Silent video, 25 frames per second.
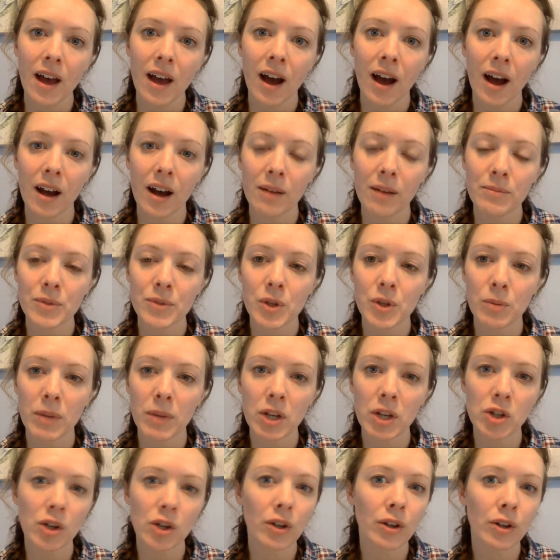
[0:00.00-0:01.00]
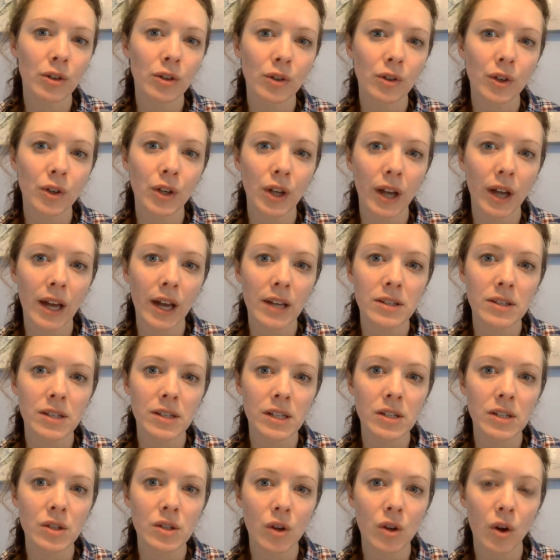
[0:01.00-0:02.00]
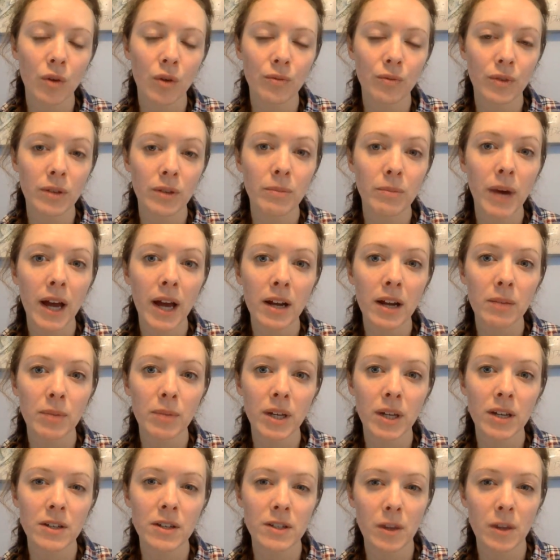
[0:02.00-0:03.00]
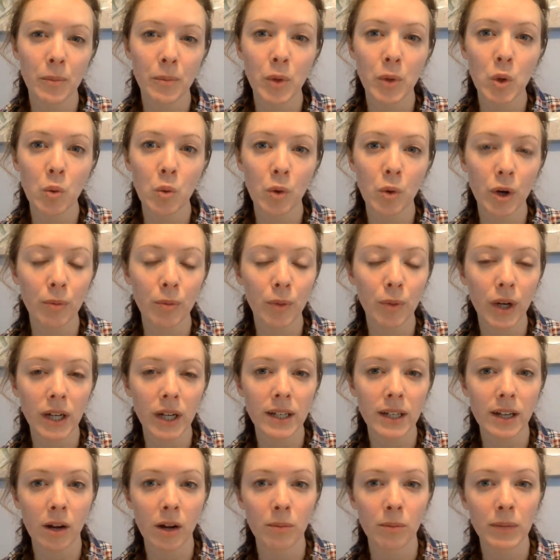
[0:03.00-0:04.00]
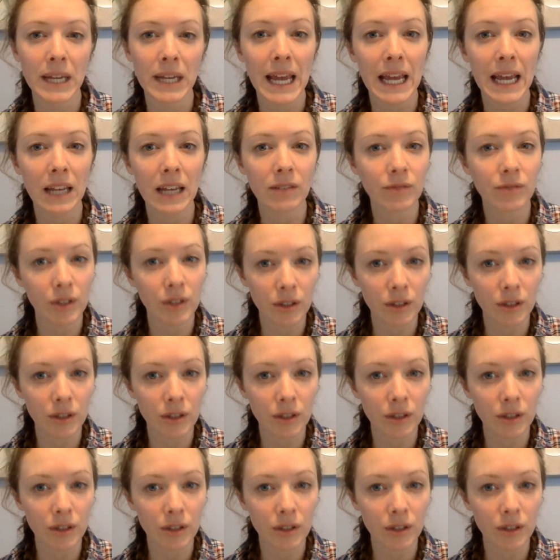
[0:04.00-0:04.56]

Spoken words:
so make sure you're looking at seesaw feedback because some of you were putting down behaviors,